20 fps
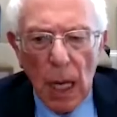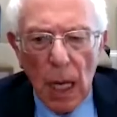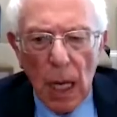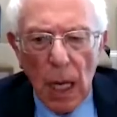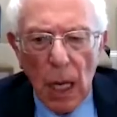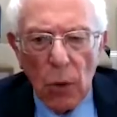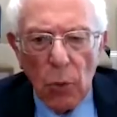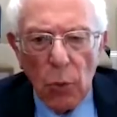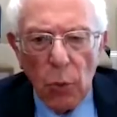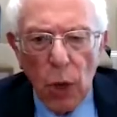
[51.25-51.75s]

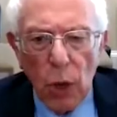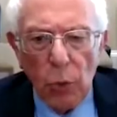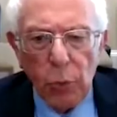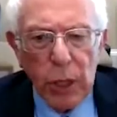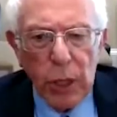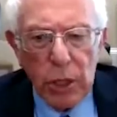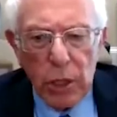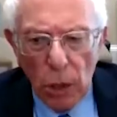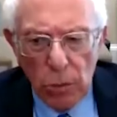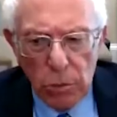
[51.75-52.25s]
Uh, what
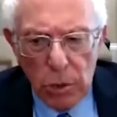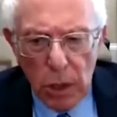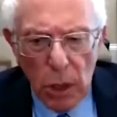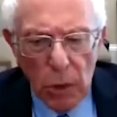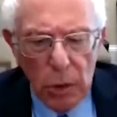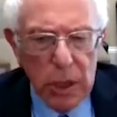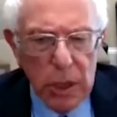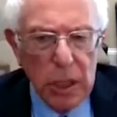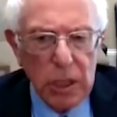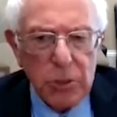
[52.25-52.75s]
we don't
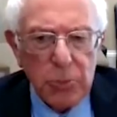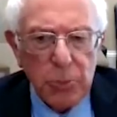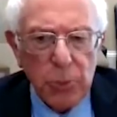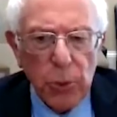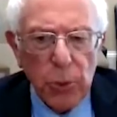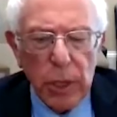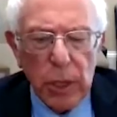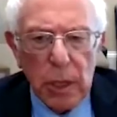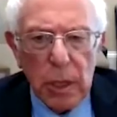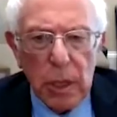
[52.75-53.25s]
know at this
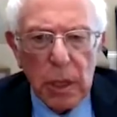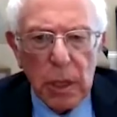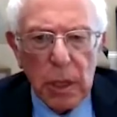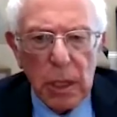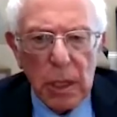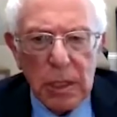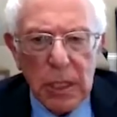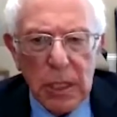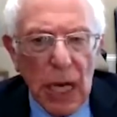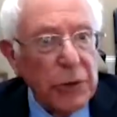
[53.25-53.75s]
point
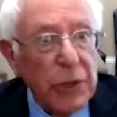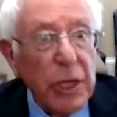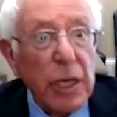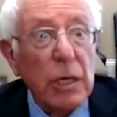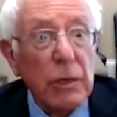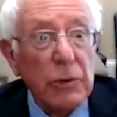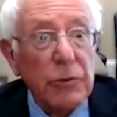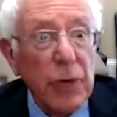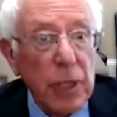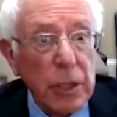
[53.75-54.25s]
is how they're
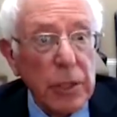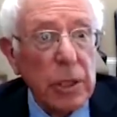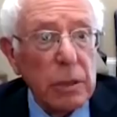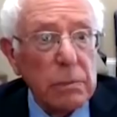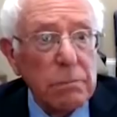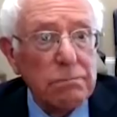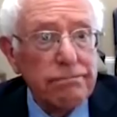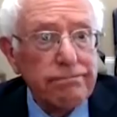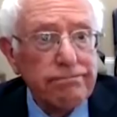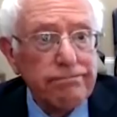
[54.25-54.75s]
going to fund it.